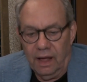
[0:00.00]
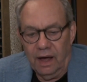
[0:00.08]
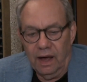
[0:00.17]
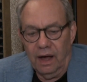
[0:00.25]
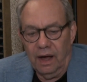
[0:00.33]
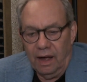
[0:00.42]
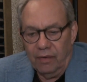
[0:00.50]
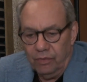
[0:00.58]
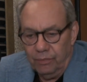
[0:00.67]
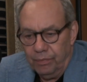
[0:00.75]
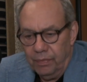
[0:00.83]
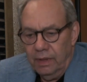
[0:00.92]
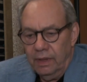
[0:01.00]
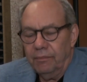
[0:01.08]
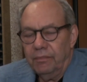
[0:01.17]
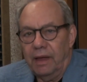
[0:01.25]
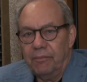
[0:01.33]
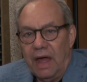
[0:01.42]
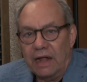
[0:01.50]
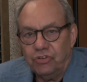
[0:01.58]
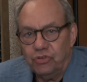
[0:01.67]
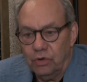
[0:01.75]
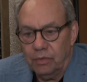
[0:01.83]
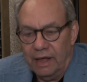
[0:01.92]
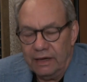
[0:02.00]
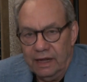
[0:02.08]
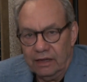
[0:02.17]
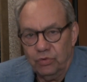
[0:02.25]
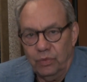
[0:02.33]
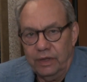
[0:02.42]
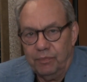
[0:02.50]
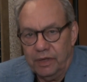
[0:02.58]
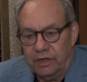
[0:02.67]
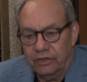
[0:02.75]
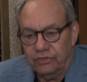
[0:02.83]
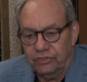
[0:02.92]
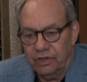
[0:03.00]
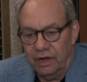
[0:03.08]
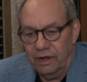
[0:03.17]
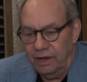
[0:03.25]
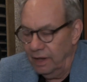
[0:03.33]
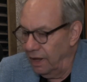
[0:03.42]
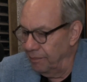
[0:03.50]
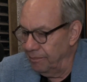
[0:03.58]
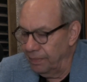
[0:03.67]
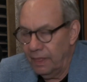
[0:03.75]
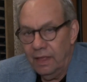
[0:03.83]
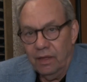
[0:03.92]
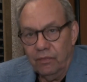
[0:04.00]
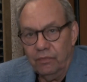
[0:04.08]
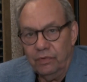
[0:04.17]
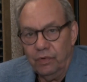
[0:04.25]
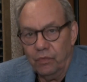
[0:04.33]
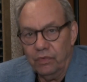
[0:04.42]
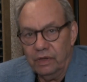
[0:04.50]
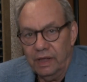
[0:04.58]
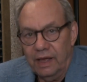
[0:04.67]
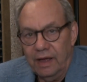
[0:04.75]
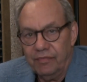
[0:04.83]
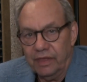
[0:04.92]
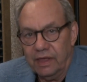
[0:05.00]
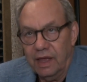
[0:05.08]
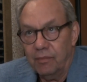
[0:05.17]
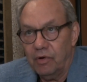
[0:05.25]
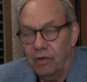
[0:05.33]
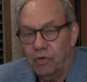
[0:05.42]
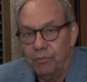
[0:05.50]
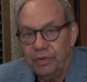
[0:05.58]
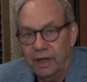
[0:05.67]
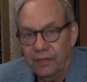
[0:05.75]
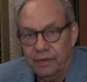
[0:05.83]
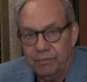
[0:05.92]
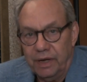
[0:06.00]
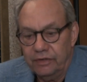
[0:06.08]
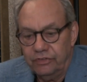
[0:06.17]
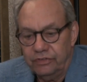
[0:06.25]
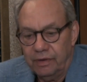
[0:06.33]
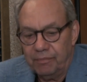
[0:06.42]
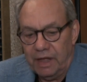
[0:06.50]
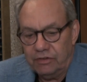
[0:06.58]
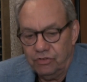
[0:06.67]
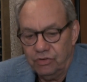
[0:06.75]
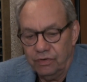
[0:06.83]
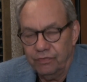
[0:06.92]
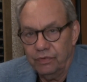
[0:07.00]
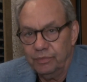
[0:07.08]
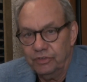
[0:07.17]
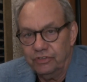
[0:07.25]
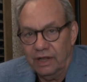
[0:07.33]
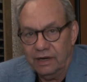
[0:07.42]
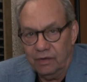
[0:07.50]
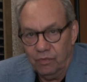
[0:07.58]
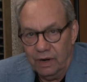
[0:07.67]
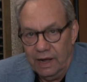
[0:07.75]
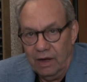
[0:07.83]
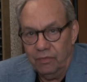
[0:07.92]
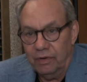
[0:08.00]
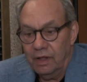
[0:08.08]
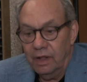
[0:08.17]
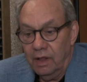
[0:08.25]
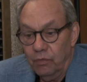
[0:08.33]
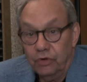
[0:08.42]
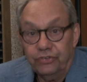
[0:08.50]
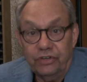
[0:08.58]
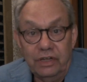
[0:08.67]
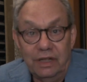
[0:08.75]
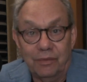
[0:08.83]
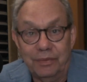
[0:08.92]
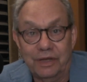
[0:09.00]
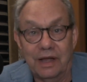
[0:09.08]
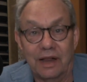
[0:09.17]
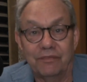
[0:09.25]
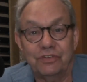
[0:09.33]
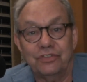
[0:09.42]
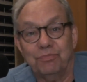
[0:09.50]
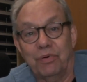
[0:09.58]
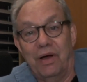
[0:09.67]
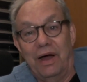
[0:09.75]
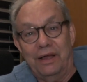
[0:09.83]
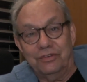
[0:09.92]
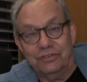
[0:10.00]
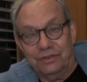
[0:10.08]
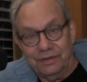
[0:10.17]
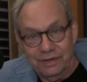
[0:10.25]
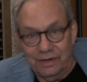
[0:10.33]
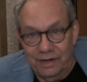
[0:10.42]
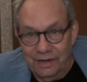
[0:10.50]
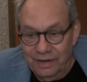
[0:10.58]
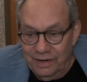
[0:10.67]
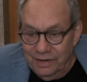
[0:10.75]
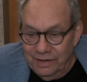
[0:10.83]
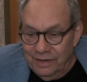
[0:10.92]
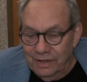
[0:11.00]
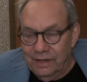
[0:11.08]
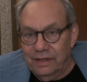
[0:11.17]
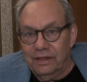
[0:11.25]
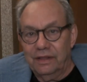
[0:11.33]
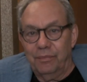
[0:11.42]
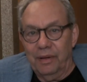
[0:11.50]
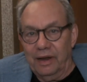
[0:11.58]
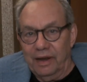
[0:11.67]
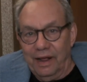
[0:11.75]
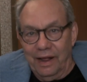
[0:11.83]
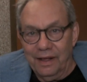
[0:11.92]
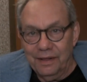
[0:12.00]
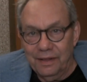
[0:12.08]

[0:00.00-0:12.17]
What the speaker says: I'm not sure about next week, because we won't really have the camera. I won't be on the bus. I'm not sure if we'll be sending one out. We'll see. It'll be kind of a surprise. Depending.